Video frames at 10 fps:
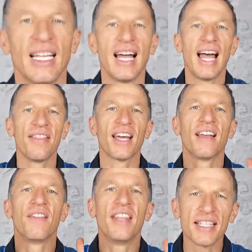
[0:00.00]
And
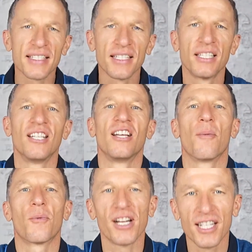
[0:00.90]
this
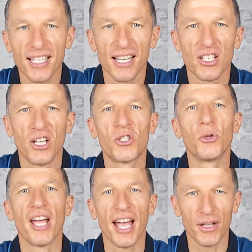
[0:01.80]
brings us to
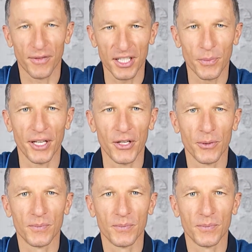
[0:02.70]
the end of this video.